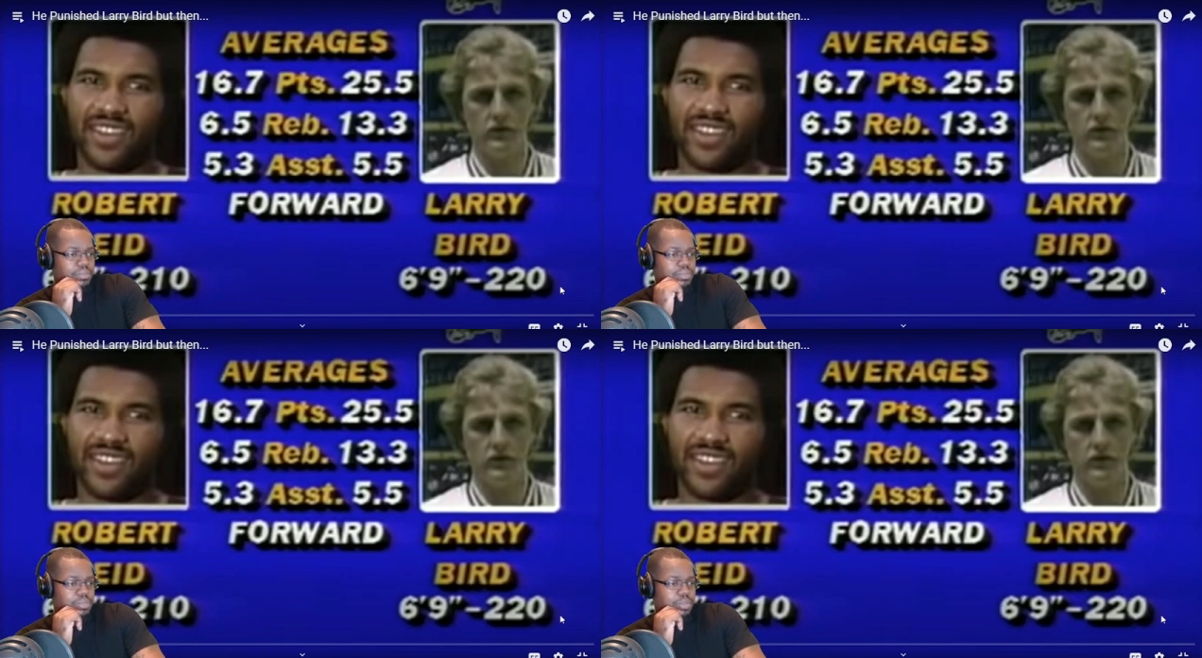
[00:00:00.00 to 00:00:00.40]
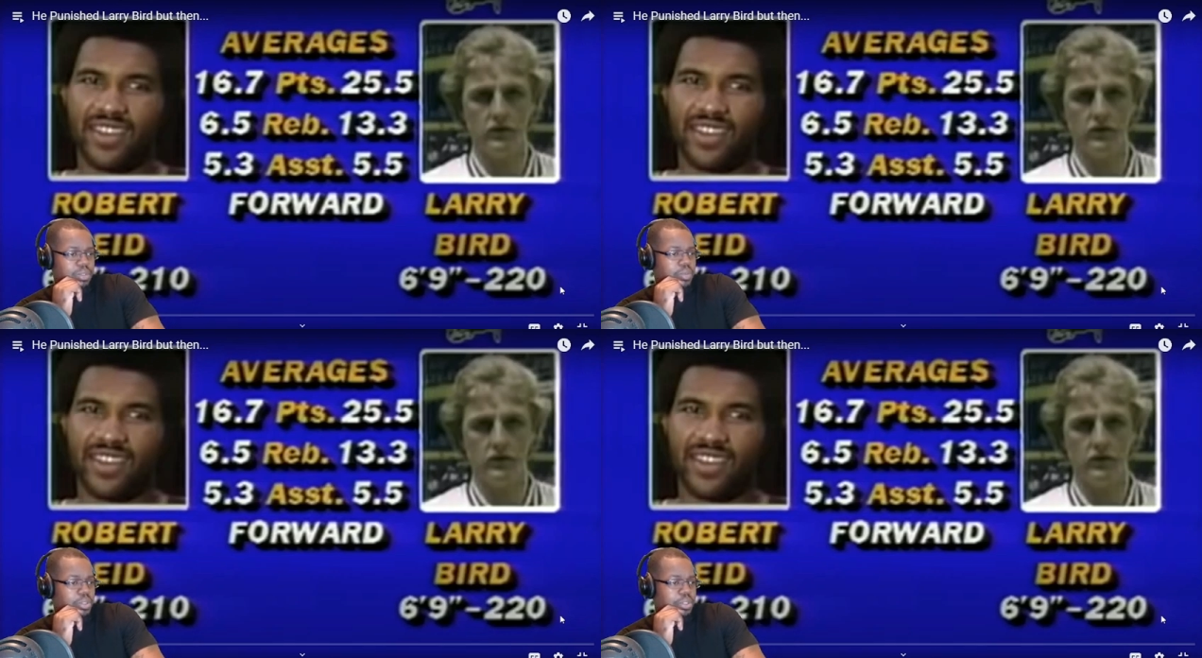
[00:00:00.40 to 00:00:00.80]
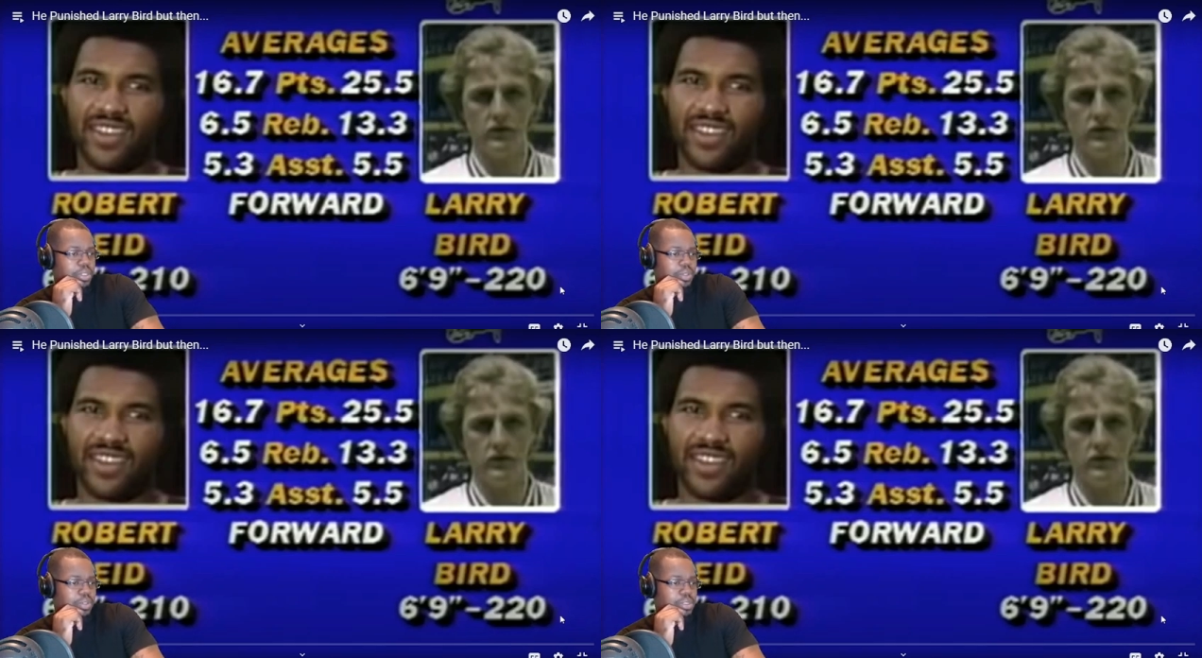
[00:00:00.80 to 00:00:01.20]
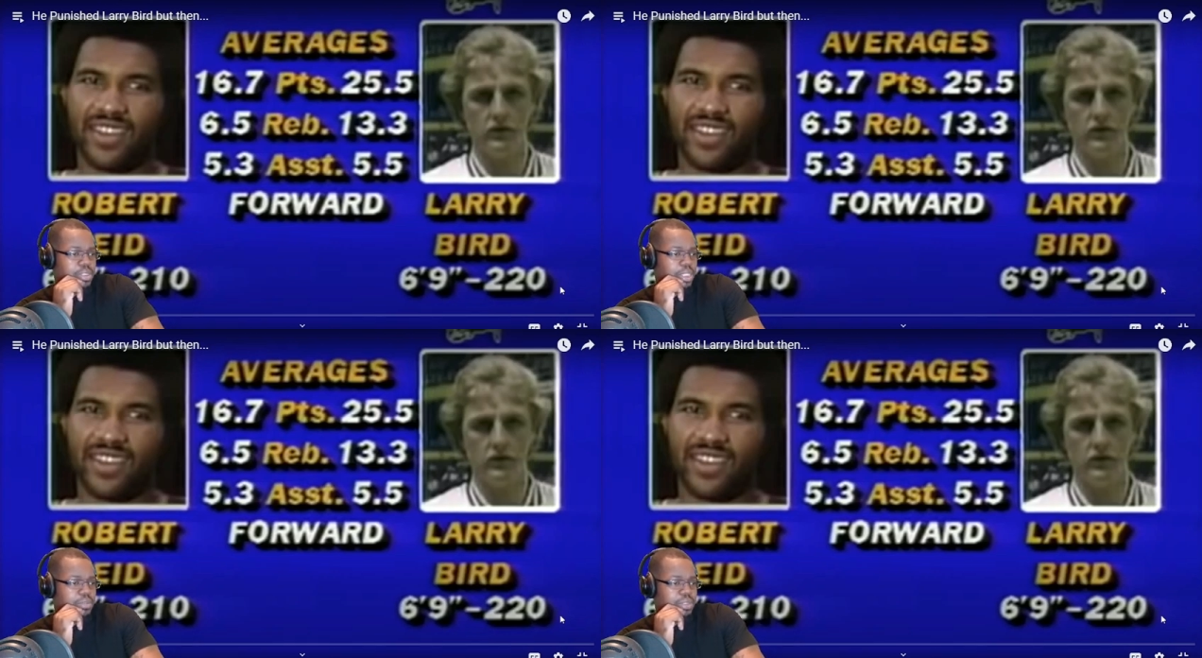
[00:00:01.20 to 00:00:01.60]
Speaker 1: Nowhere near the
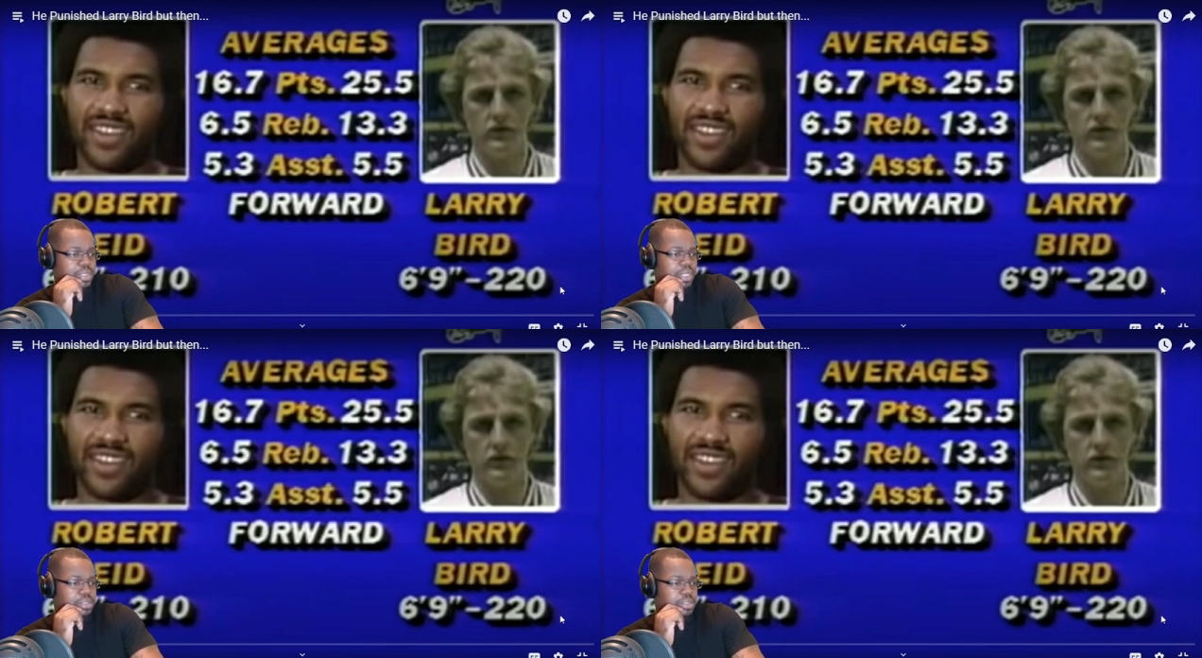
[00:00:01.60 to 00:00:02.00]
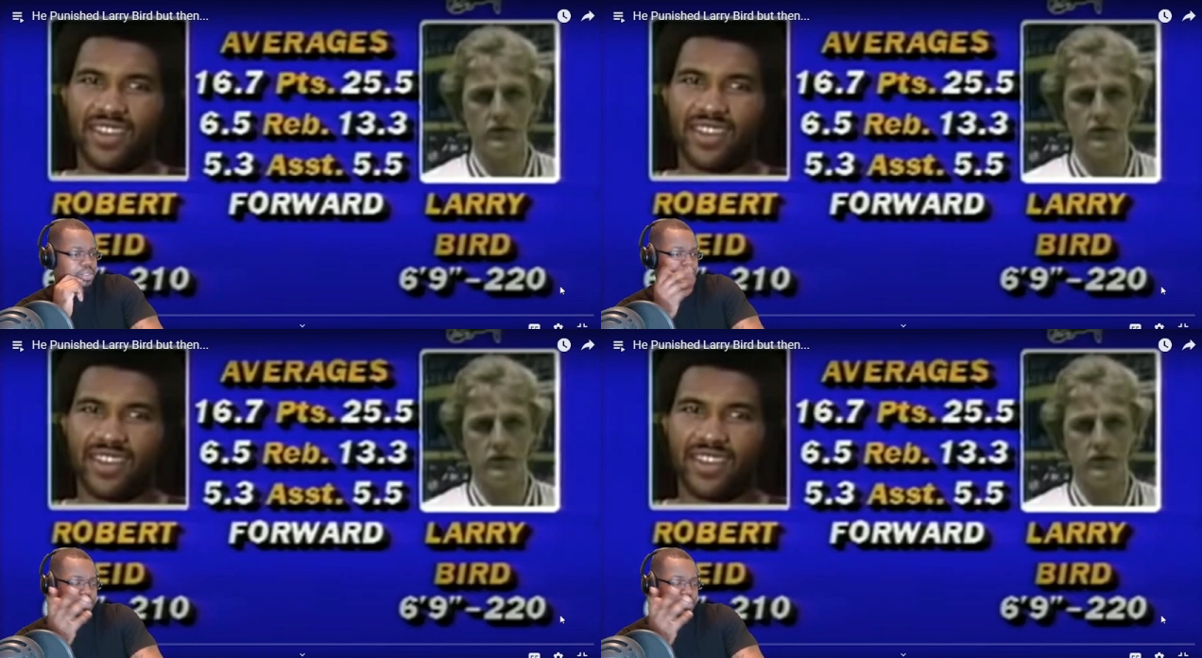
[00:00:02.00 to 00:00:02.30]
same stats except for